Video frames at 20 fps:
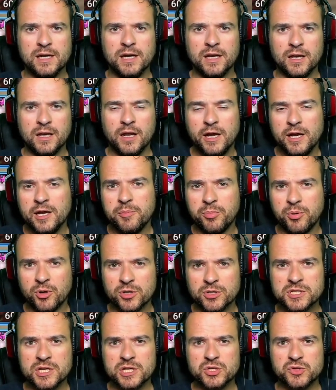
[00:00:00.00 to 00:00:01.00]
Like
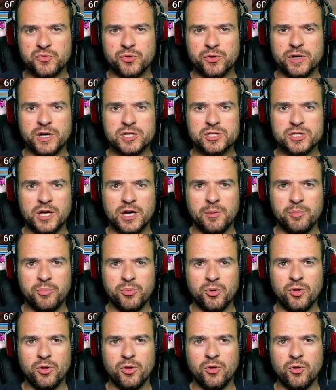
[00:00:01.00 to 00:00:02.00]
bosses, for
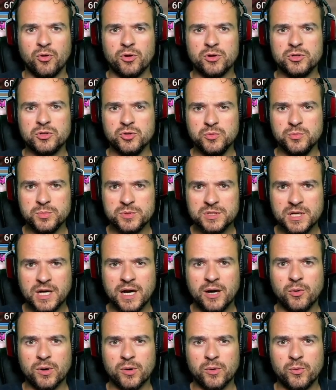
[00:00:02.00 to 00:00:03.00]
example, or Doom
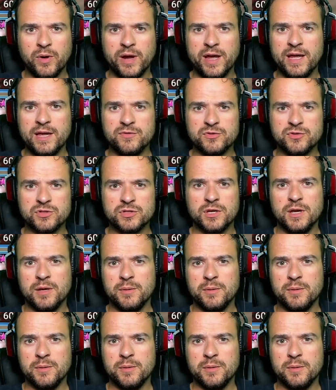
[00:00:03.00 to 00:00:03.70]
Tower waves,